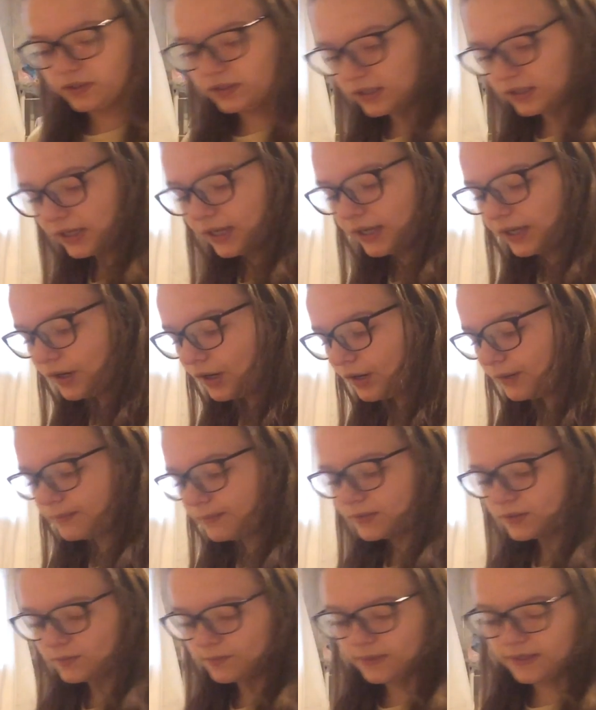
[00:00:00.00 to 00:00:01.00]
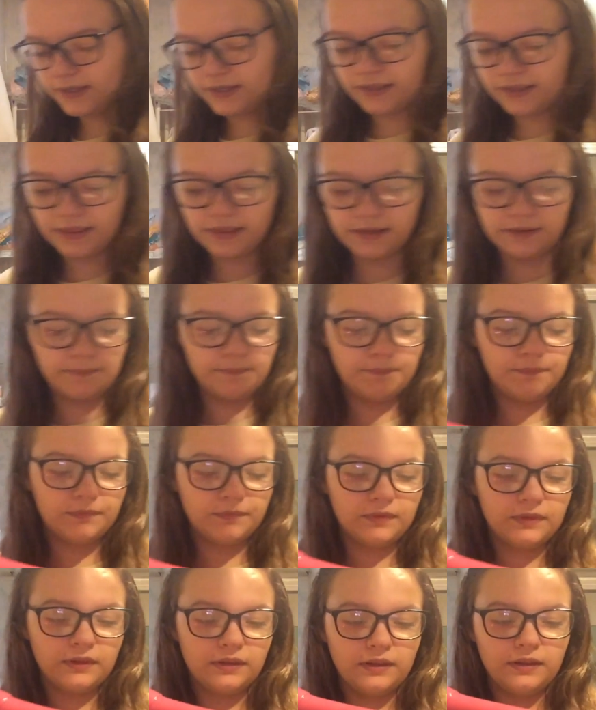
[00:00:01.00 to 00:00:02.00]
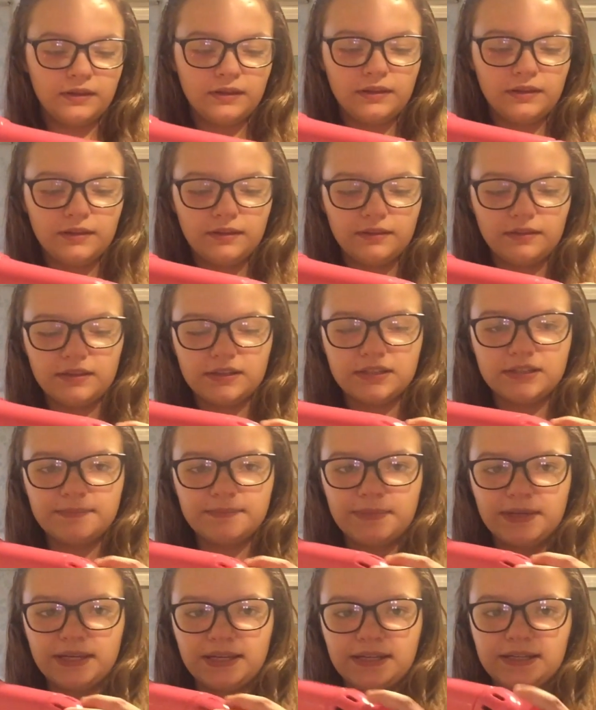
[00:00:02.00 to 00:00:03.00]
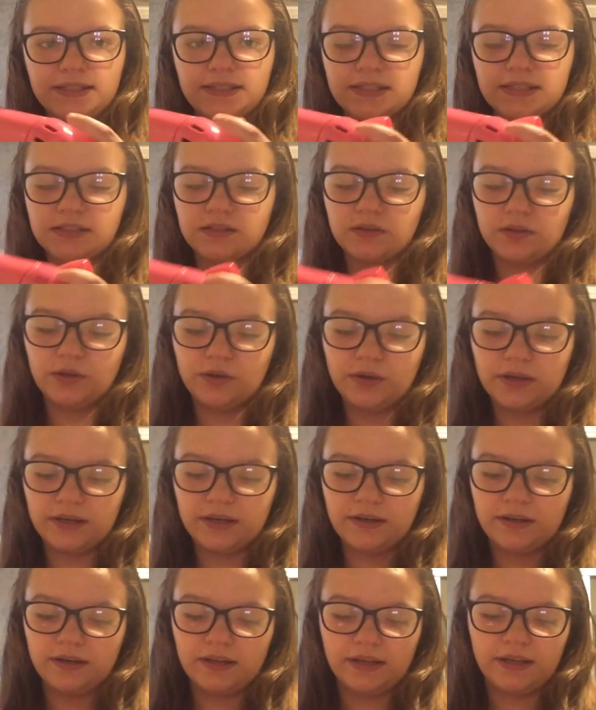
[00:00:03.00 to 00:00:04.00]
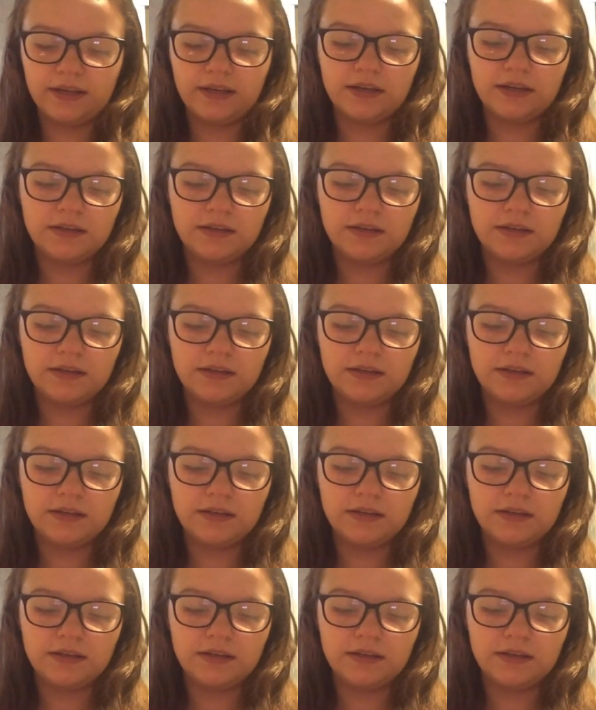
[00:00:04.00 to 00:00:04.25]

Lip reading: It comes with this piece so you can